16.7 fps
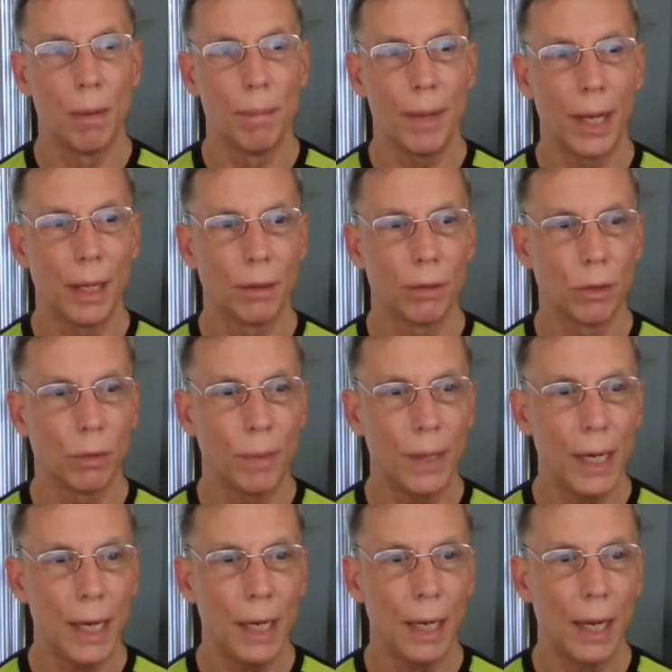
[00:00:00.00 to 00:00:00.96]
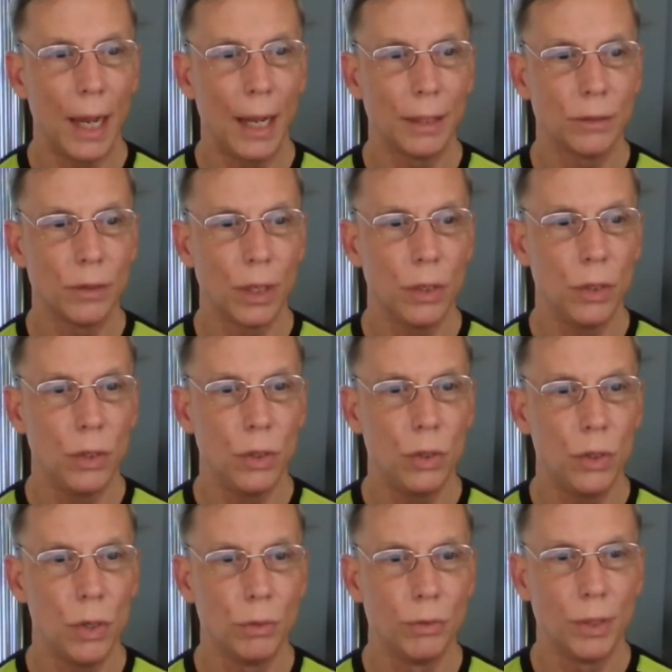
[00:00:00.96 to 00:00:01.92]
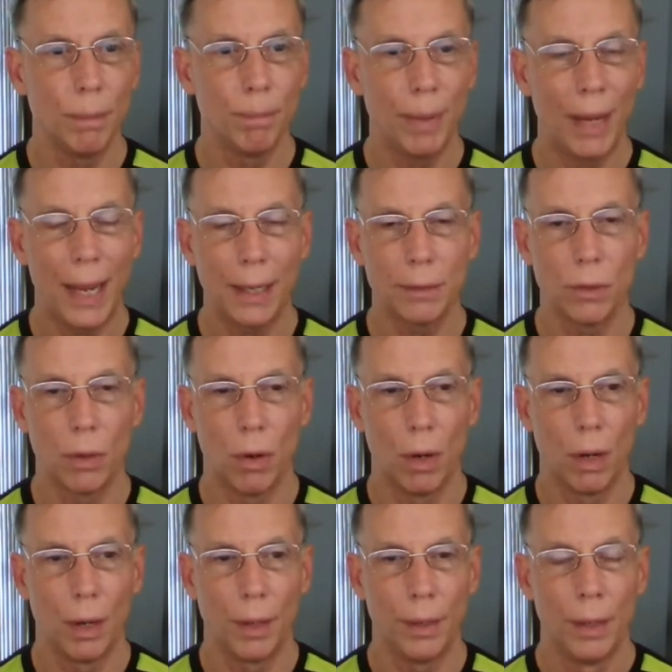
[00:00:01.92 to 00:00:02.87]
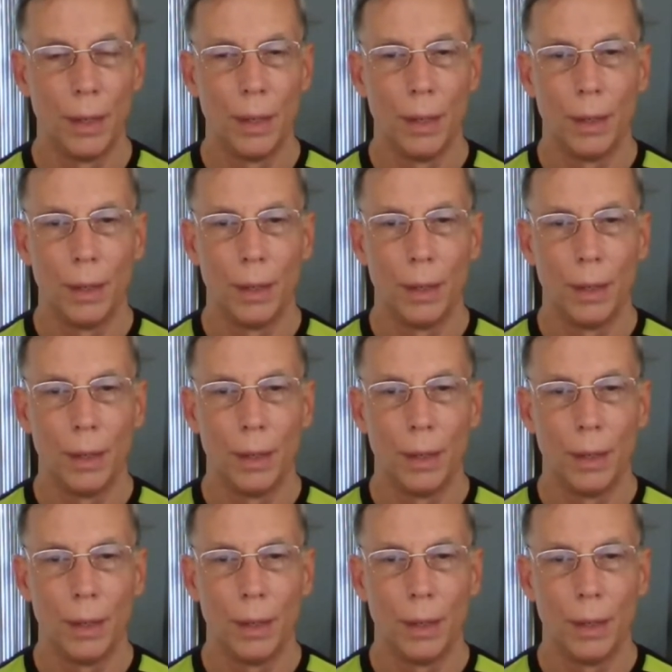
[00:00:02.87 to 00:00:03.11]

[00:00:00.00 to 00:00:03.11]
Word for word: omega 3 has a huge impact on